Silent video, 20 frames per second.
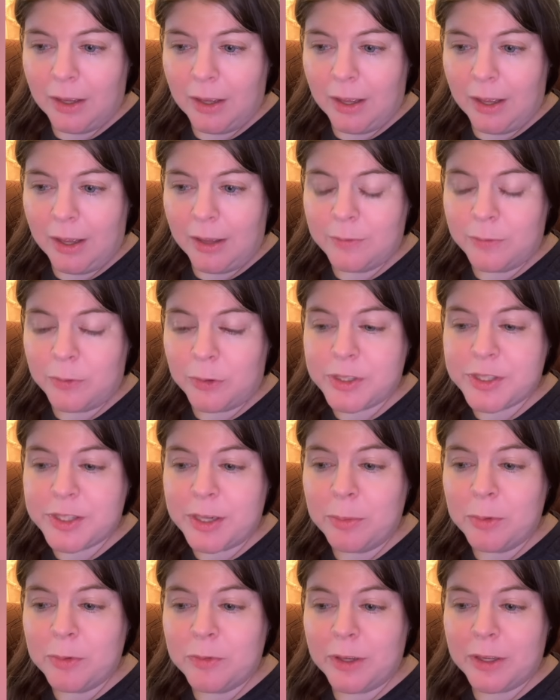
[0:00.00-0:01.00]
And for
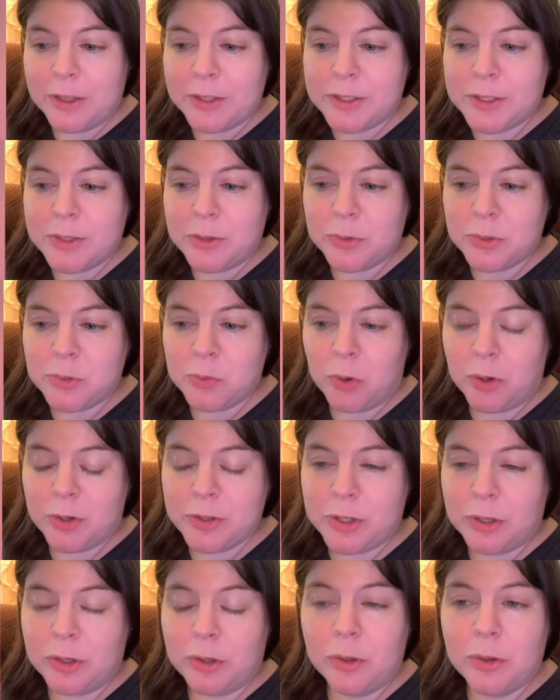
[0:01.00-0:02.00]
some of us, those wars
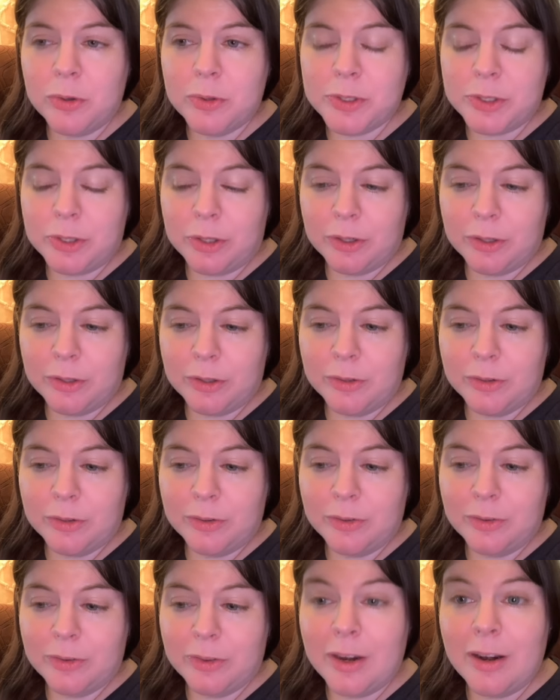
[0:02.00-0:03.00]
are closer
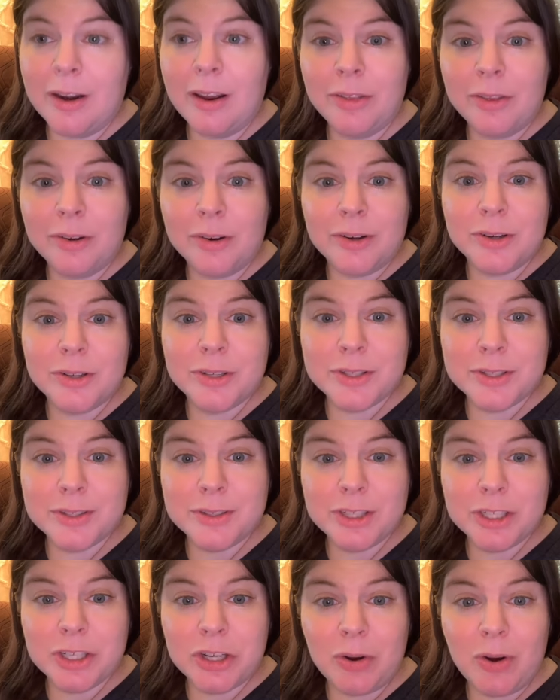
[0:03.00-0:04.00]
than others
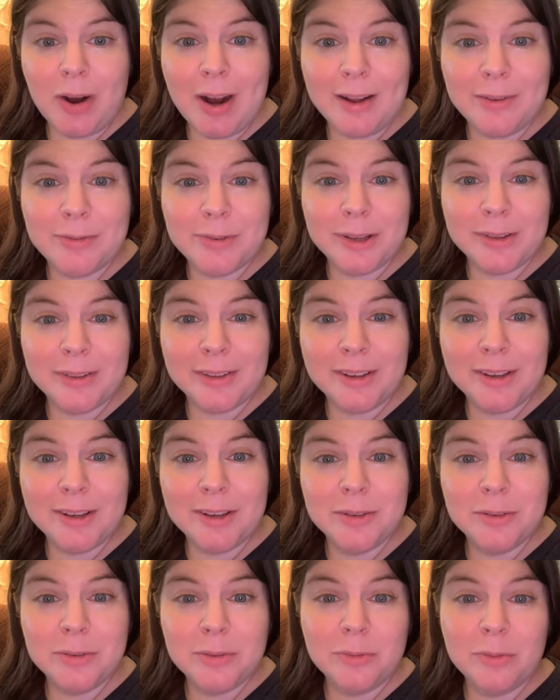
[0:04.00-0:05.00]
geographically,
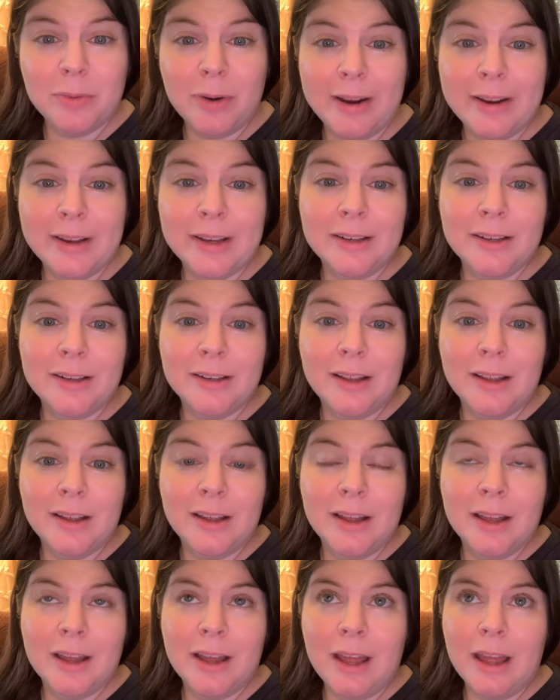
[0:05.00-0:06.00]
right?
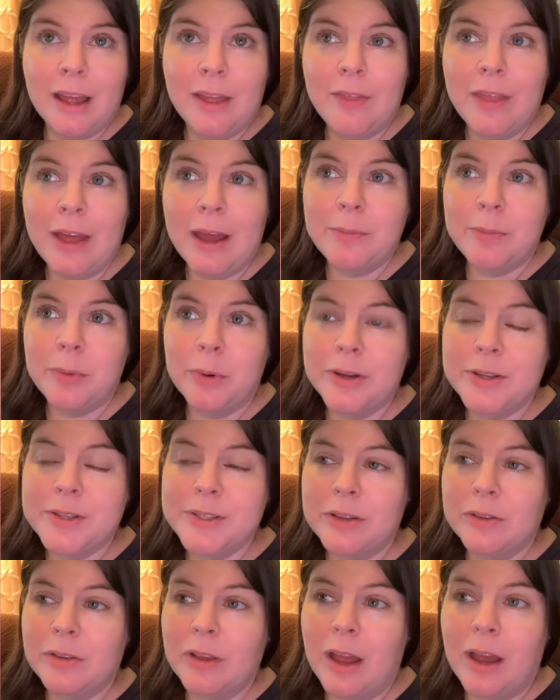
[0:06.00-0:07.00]
And that brings
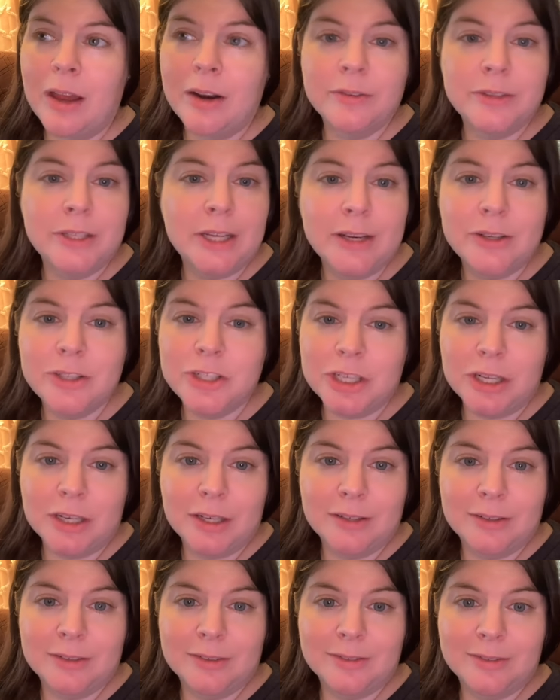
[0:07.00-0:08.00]
a lot of
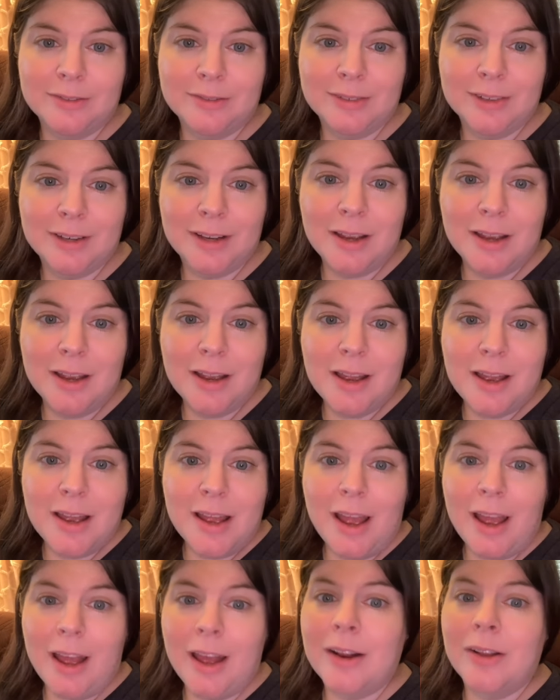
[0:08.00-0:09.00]
tension
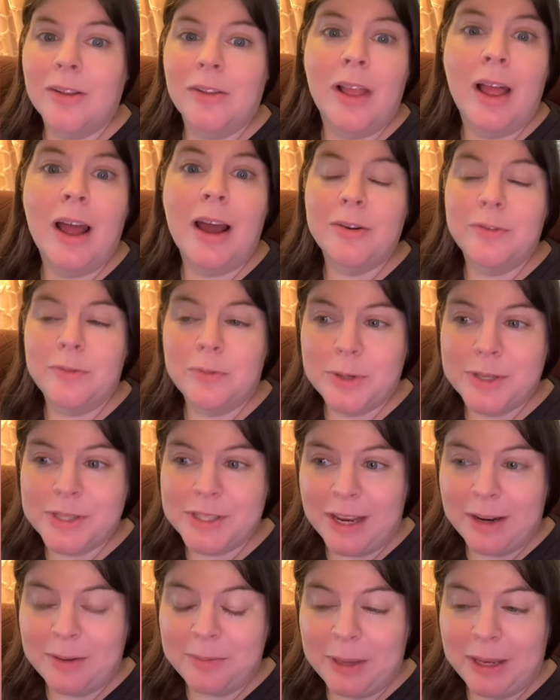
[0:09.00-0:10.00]
and a lot of
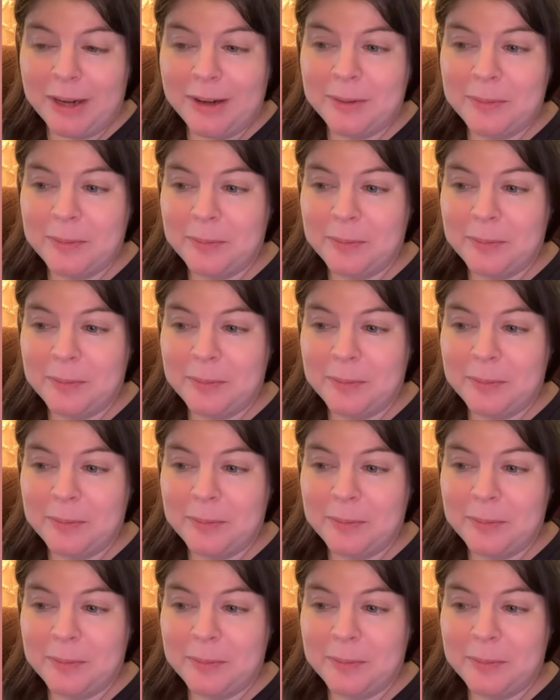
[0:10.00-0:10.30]
resentment.